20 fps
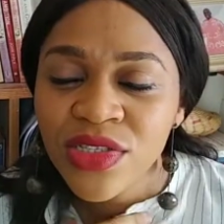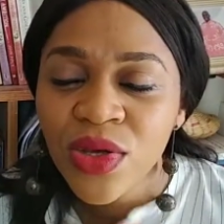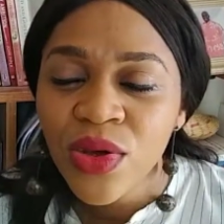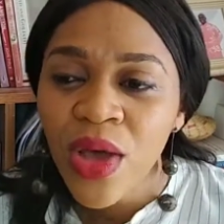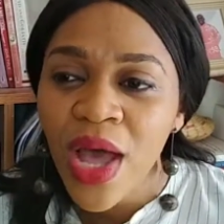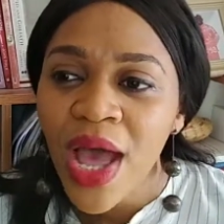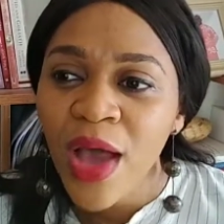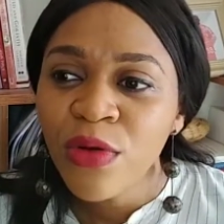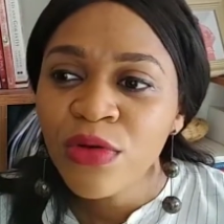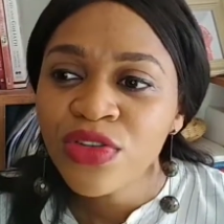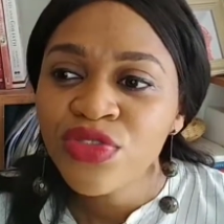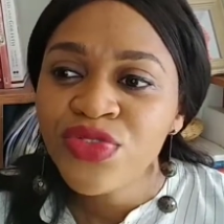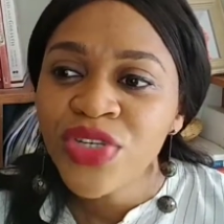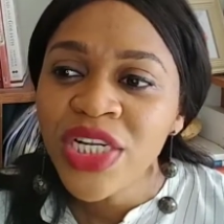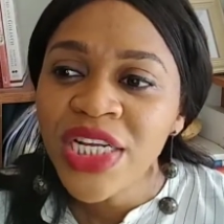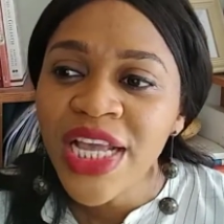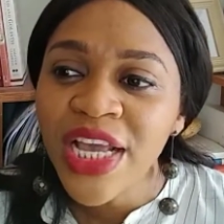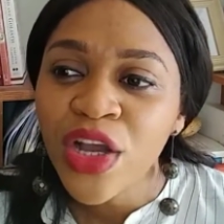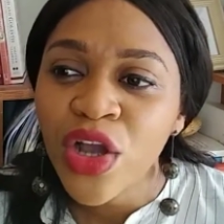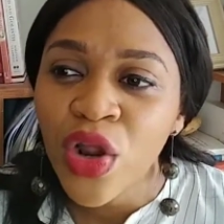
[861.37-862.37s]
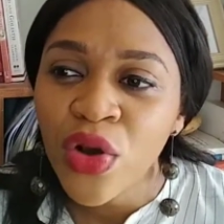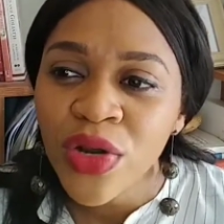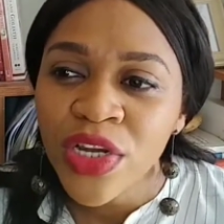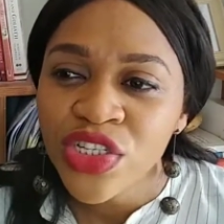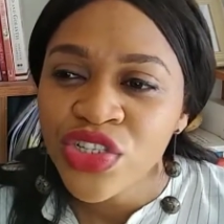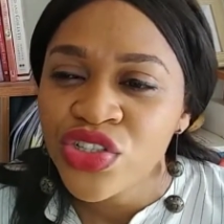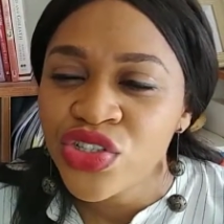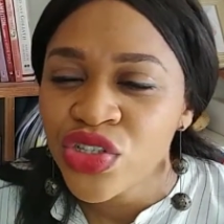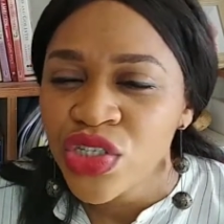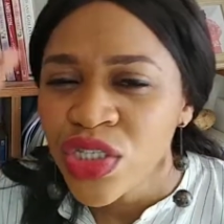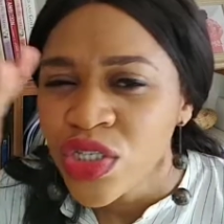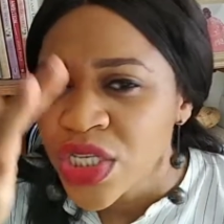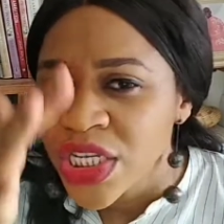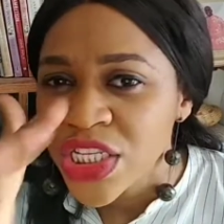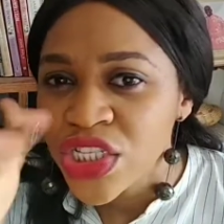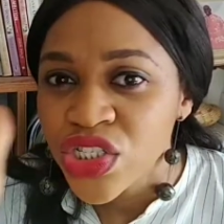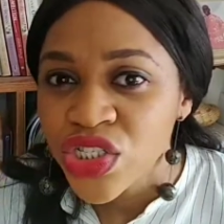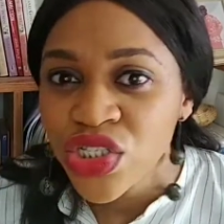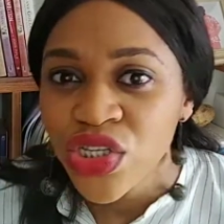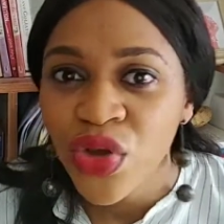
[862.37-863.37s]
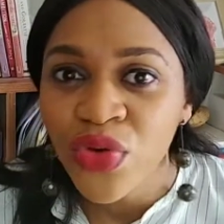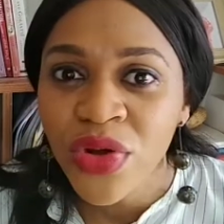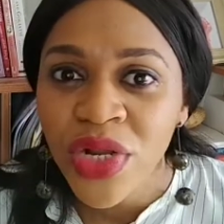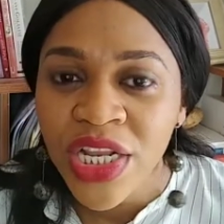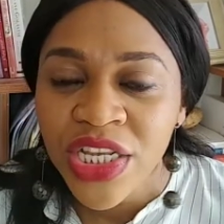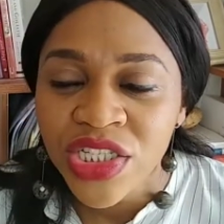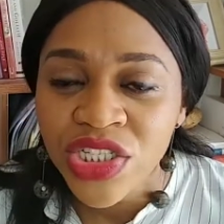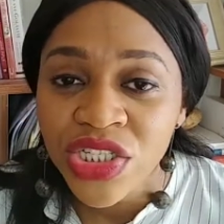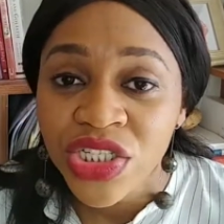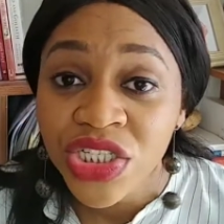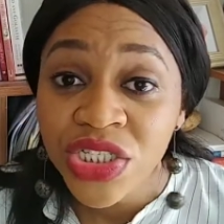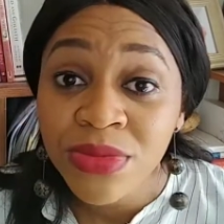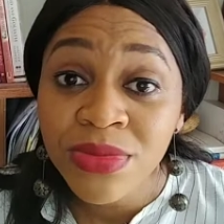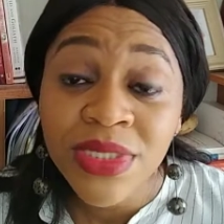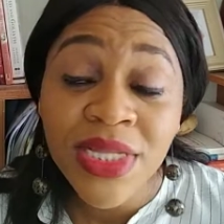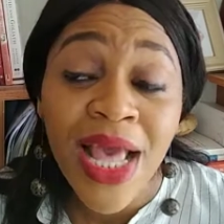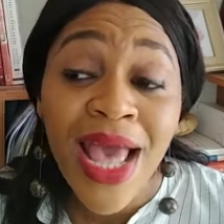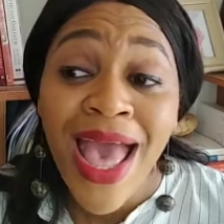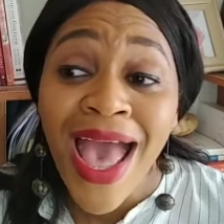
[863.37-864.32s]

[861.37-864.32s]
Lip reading: So I would really encourage you to look into your relationships.